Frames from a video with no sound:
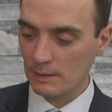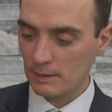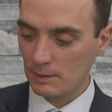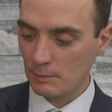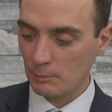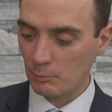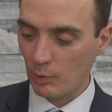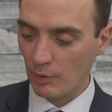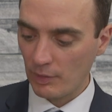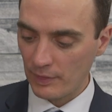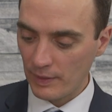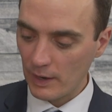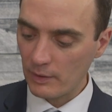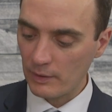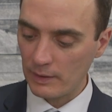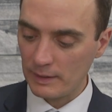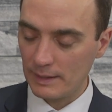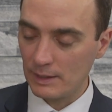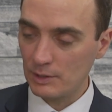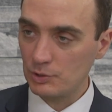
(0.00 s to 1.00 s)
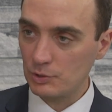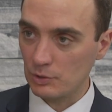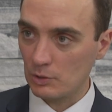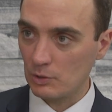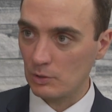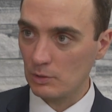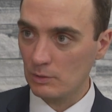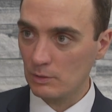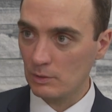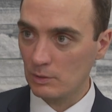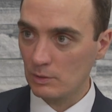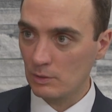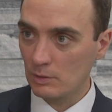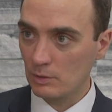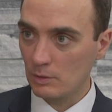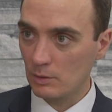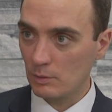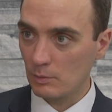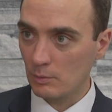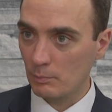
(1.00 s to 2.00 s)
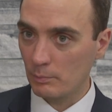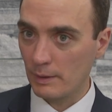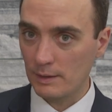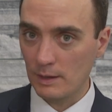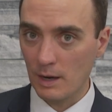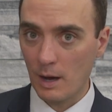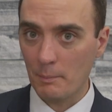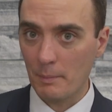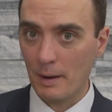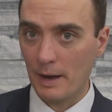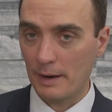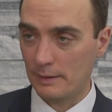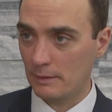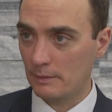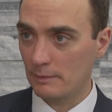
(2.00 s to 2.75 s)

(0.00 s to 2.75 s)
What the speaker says: put their initial, but not mine.